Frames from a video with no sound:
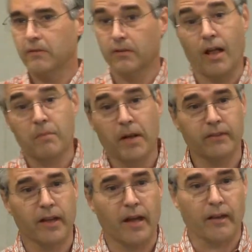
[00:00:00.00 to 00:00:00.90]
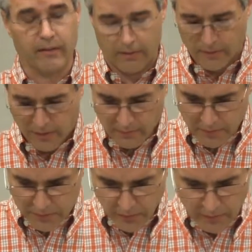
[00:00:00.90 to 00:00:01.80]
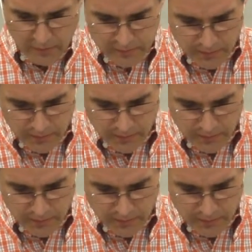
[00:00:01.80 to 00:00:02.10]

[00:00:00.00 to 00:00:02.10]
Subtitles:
A lot about that in this letter.